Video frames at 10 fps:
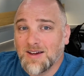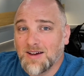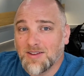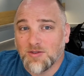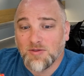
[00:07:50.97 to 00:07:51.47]

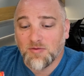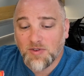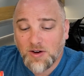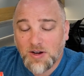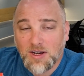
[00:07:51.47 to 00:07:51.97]
there's a
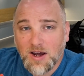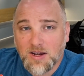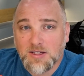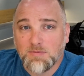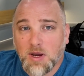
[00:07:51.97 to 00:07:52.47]
very
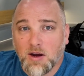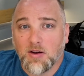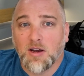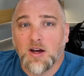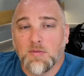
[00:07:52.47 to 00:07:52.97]
nice
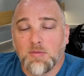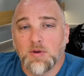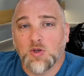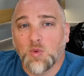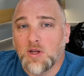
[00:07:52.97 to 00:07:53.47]
pairing up
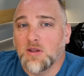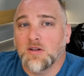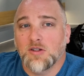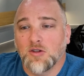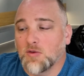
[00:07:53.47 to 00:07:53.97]
between the
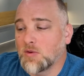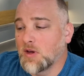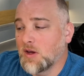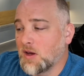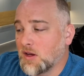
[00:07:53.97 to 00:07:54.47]
two.
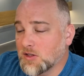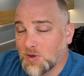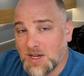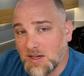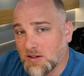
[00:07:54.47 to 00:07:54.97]
So
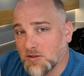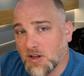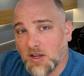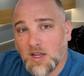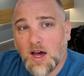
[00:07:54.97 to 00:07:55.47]
he deals a
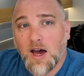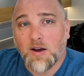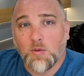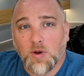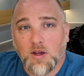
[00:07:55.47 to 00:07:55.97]

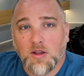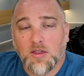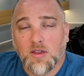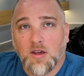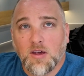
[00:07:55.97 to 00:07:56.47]
lot
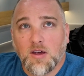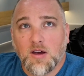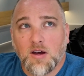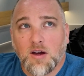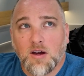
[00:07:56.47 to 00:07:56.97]
with
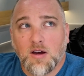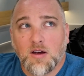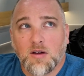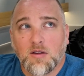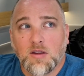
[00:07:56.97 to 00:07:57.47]

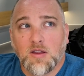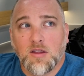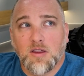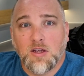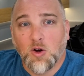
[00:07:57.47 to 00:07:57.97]

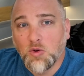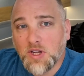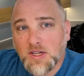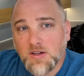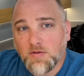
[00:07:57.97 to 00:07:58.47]
the old
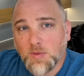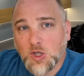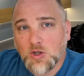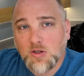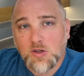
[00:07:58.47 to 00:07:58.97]
days of
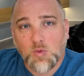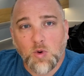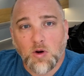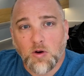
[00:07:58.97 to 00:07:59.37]
missions were